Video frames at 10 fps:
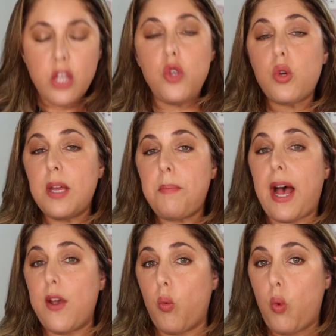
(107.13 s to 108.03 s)
you can
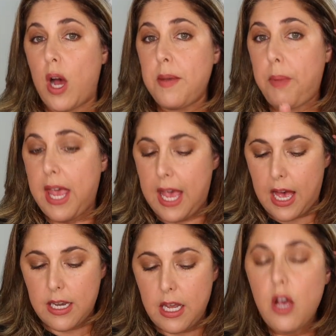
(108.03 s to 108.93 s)
buy one
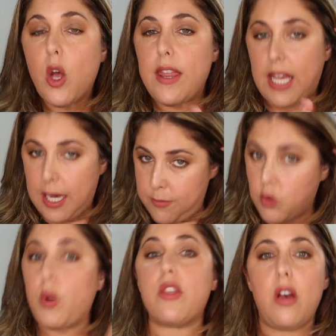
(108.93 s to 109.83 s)
pan that comes
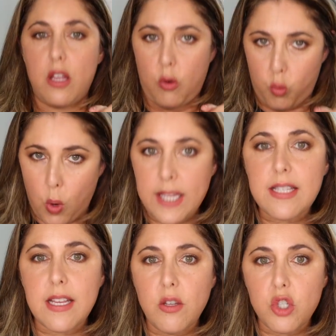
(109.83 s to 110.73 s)
with one
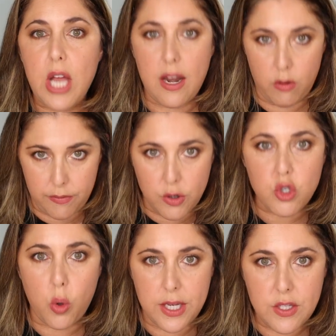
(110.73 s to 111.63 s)
single shadow of your
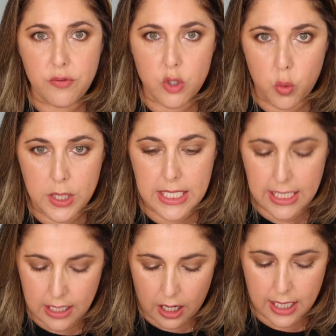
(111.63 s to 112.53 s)
choice for
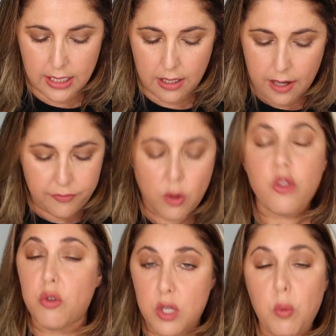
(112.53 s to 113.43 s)
29 uh, for
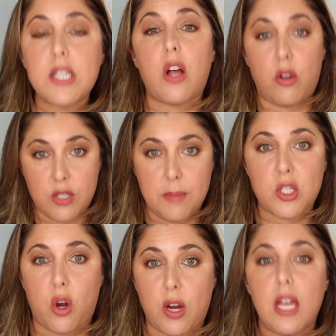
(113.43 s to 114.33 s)
$31 I'm
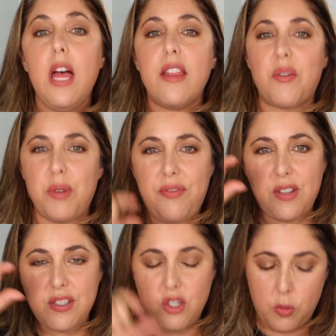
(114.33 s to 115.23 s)
sorry the
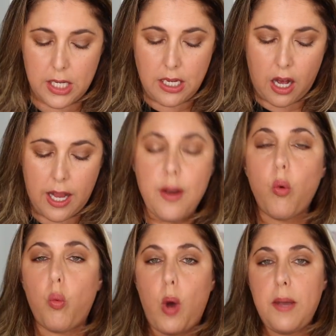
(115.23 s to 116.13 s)
refills are 29
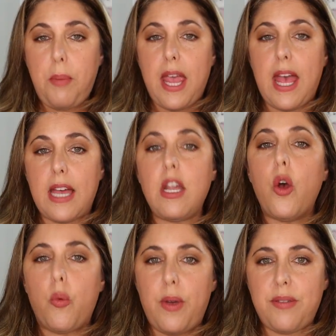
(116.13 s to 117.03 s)
one pan
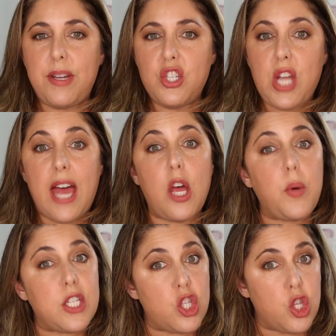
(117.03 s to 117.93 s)
with one shadow
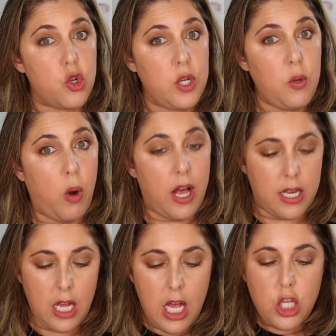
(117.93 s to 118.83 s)
is
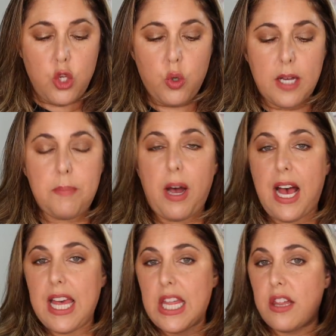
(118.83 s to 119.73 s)
31 you could
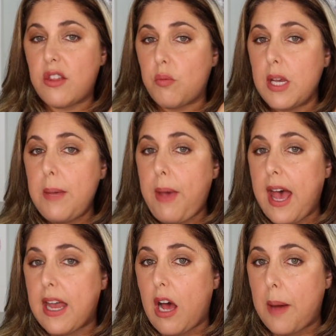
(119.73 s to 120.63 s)
buy the three
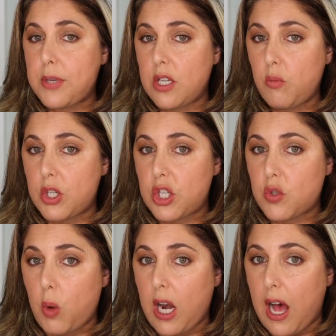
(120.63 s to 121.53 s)
pan option which is
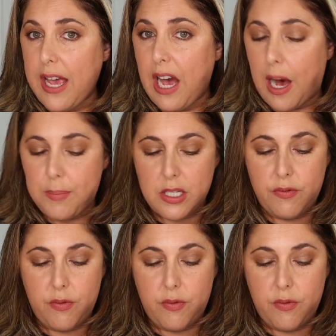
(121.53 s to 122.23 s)
what I opted